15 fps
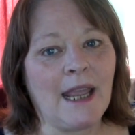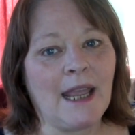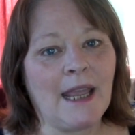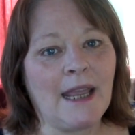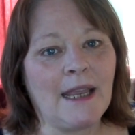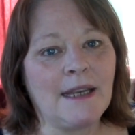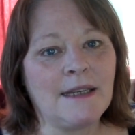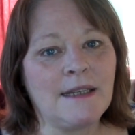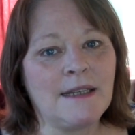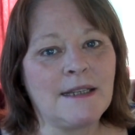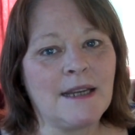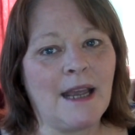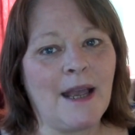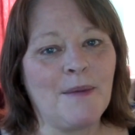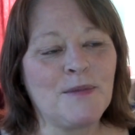
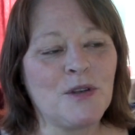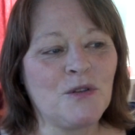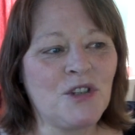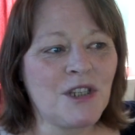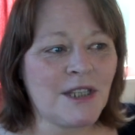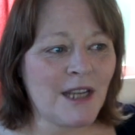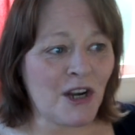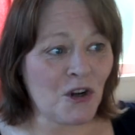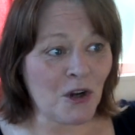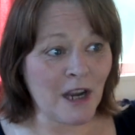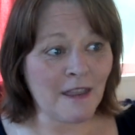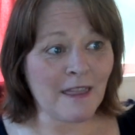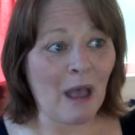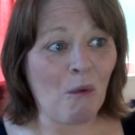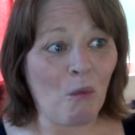And so just
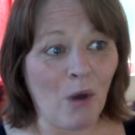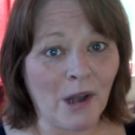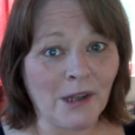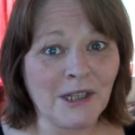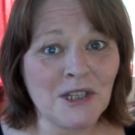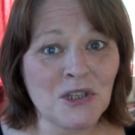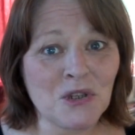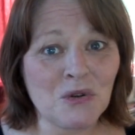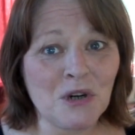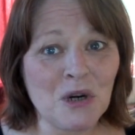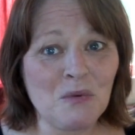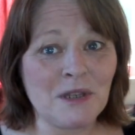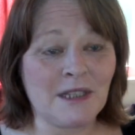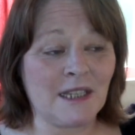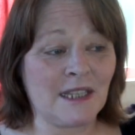underneath that walnut story
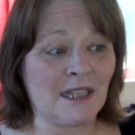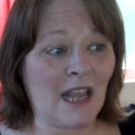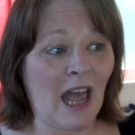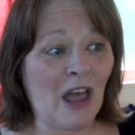was this